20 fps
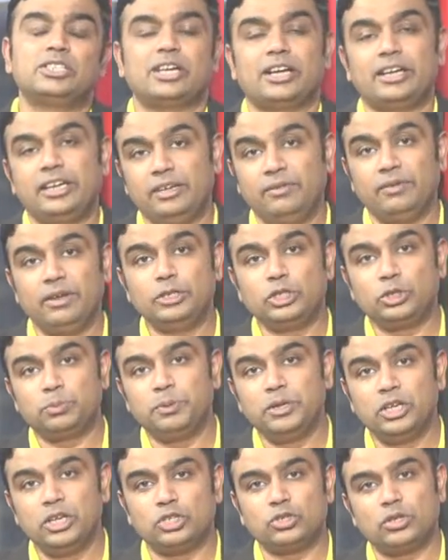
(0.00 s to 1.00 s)
and even
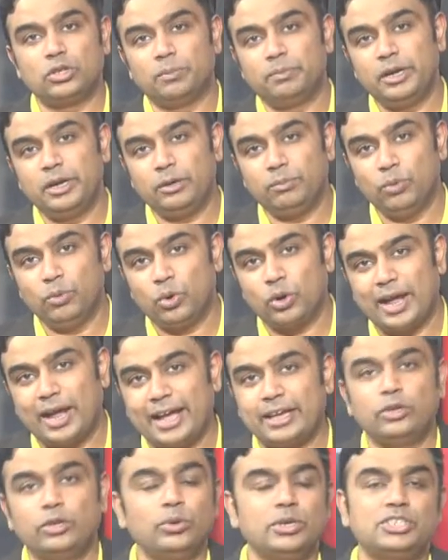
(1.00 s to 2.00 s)
spinners with a bit more
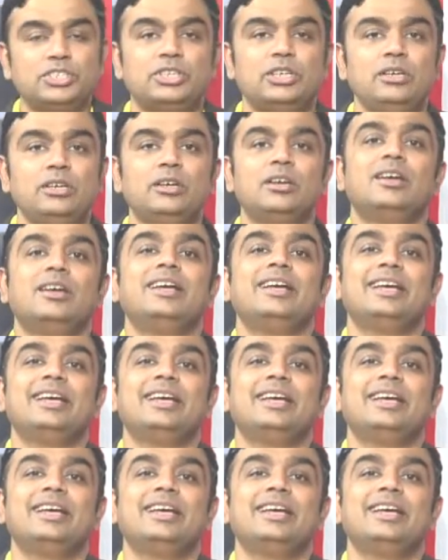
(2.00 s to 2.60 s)
accuracy